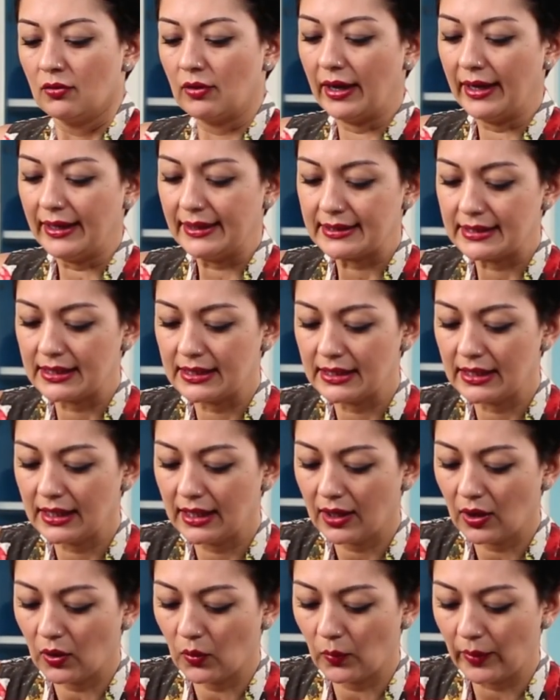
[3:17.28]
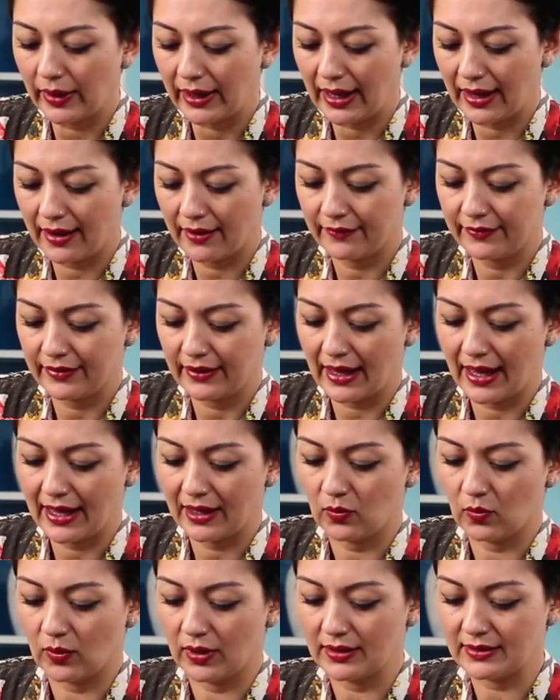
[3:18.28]
Right, we have the
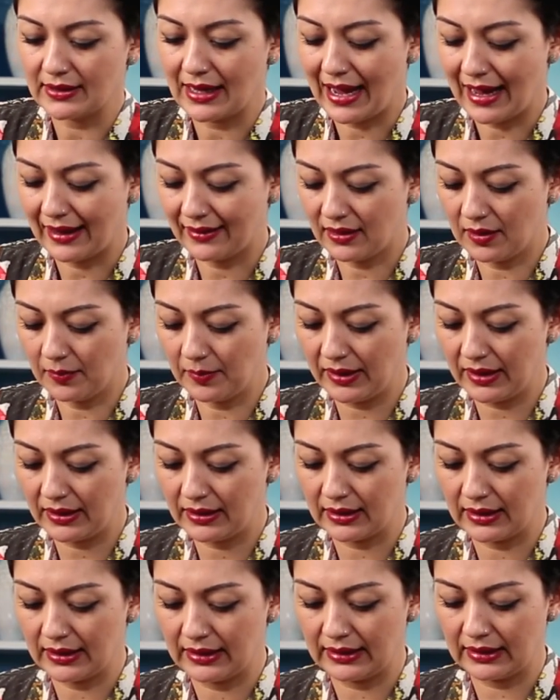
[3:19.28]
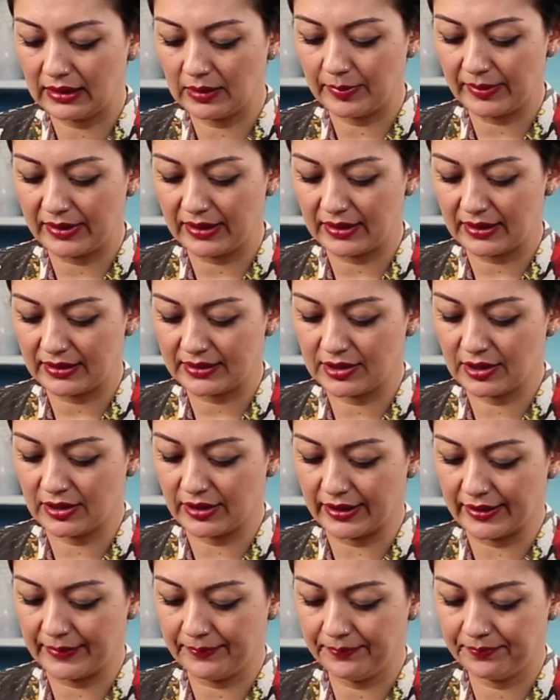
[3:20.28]
egg whites. Add them in a little bit at a
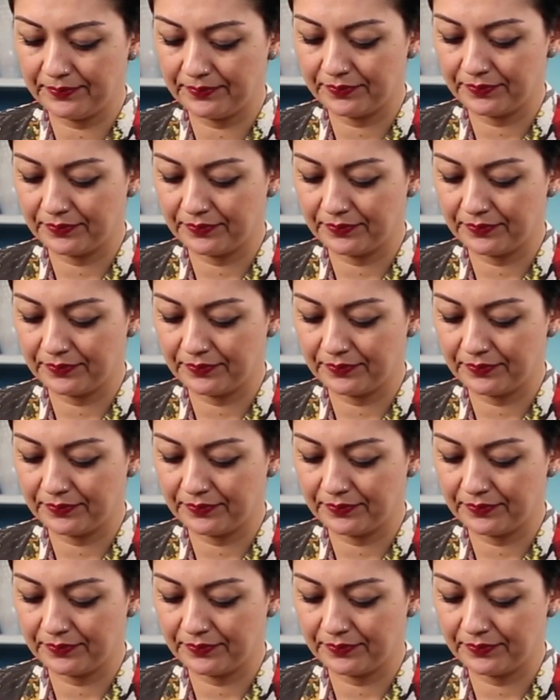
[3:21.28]
time.